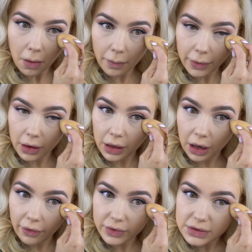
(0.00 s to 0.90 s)
Oh my god, I
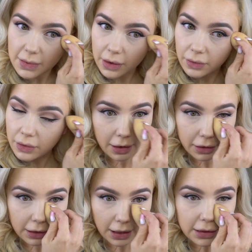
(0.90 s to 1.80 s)
love the smell.
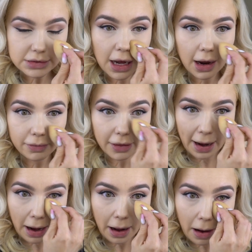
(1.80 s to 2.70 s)
And then like tap
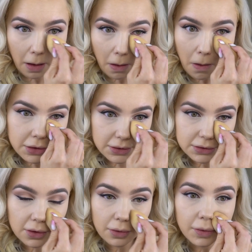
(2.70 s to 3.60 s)
that out. So
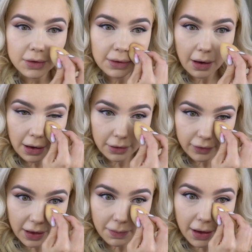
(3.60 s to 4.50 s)
it's almost kind
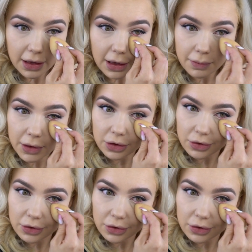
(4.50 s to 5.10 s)
of like baking, but